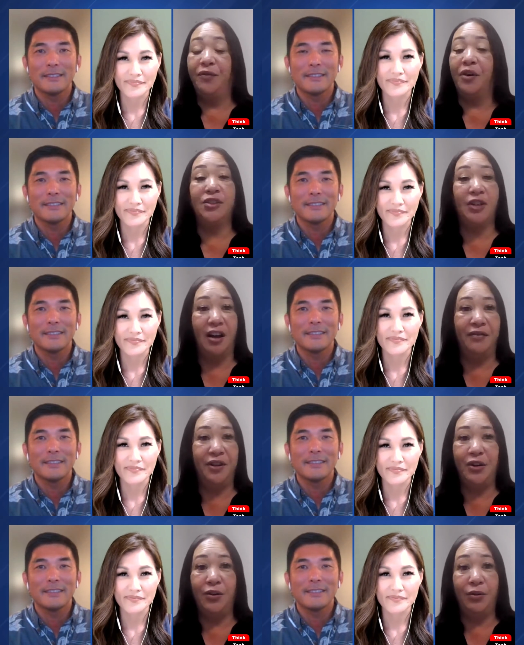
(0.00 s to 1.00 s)
Speaker 1: first off,
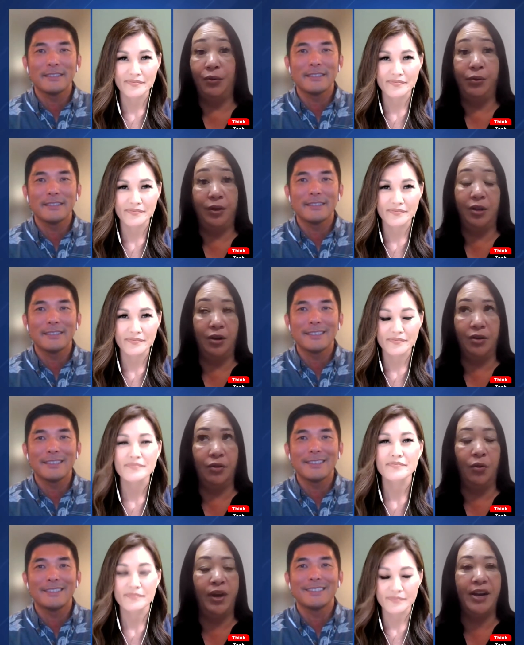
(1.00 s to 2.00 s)
you know, who you're
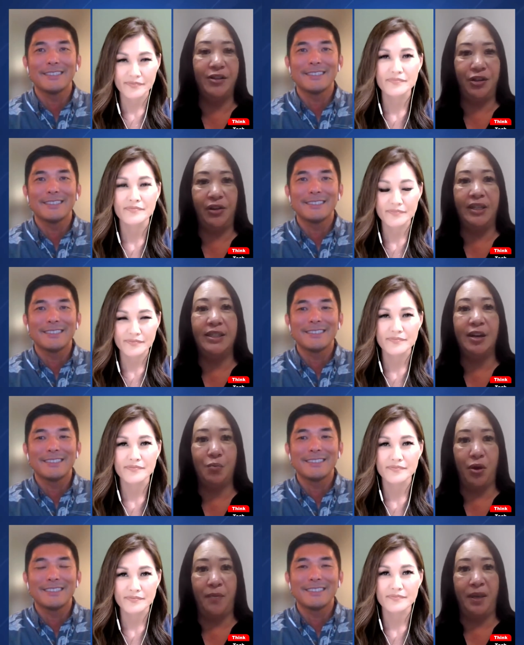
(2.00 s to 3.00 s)
going out to your listing
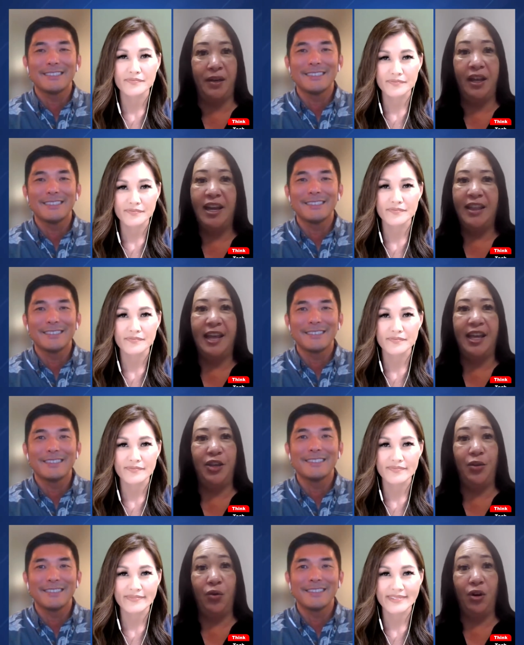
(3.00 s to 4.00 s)
appointment, that
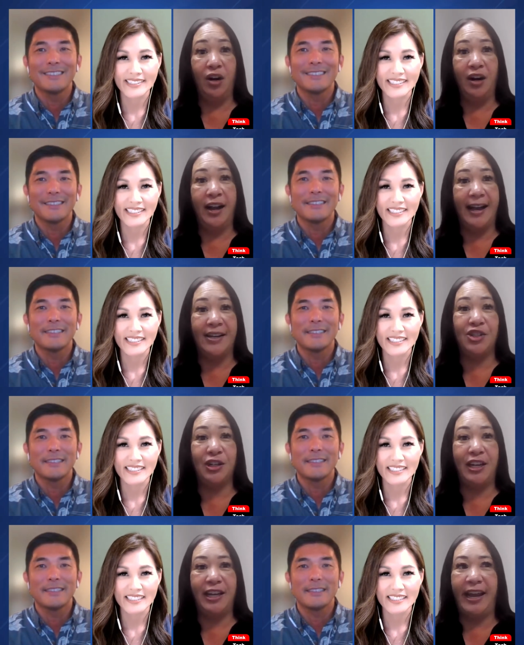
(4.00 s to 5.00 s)
you're
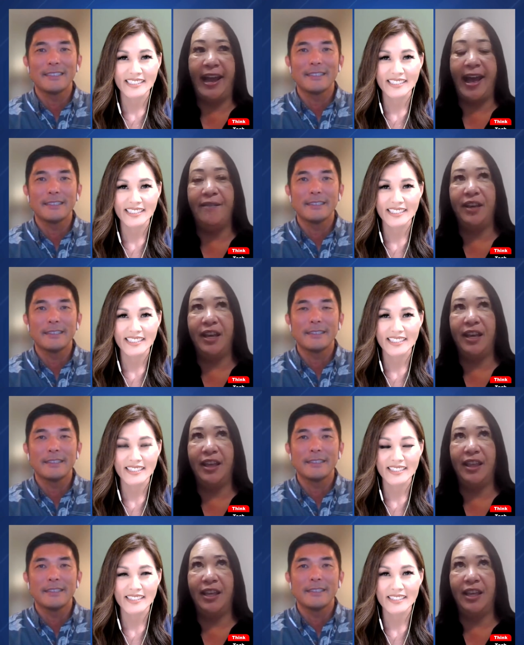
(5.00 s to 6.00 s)
actually having
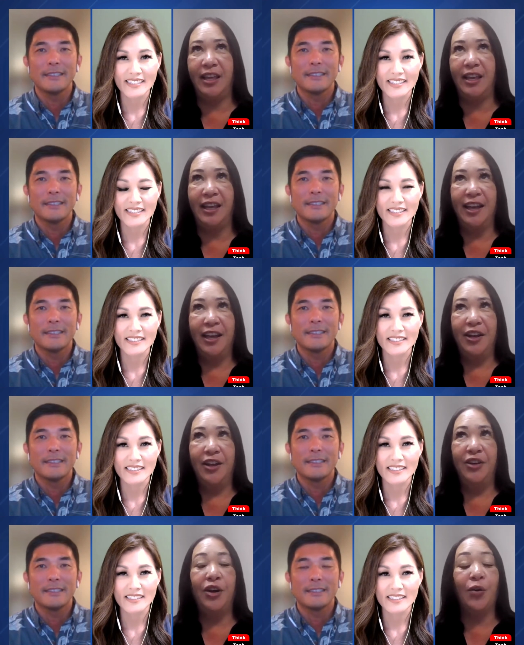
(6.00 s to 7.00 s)
the
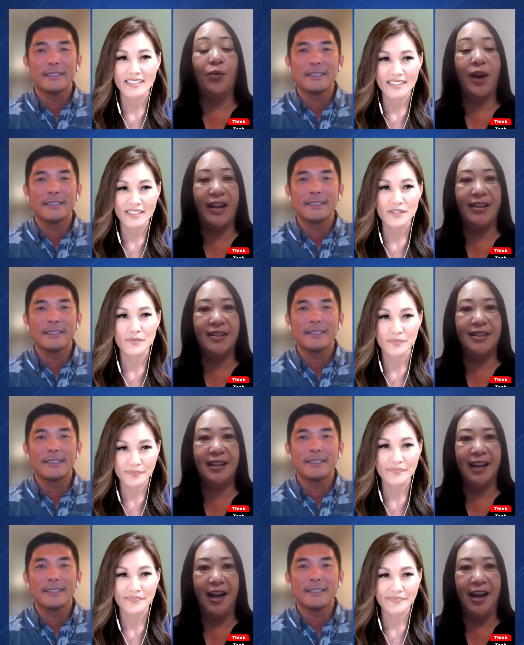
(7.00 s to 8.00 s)
correct
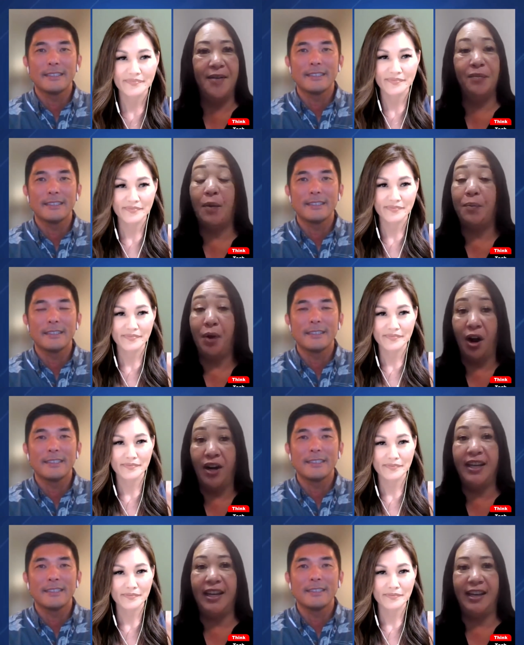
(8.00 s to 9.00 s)
um,
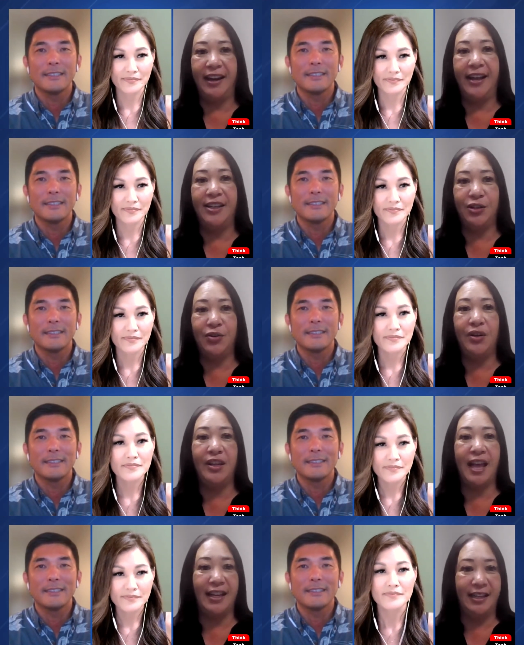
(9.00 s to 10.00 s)
party
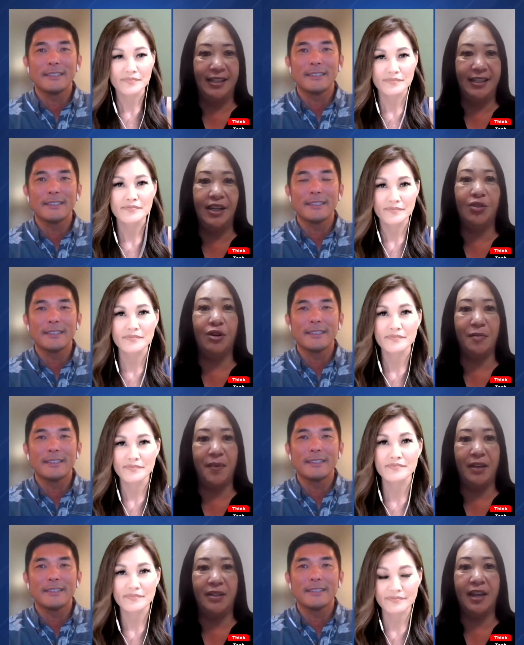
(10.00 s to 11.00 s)
executing that listing
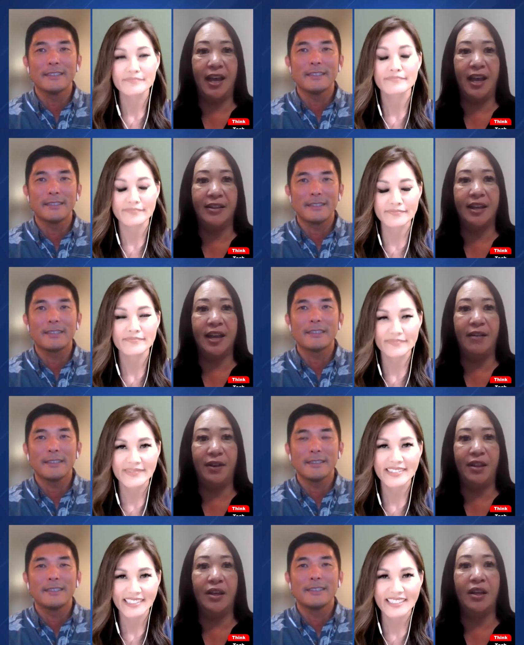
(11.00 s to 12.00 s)
agreement and
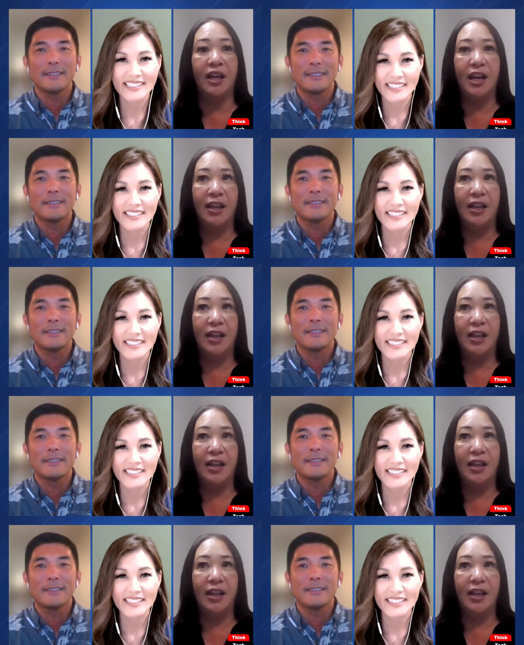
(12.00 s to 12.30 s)
having the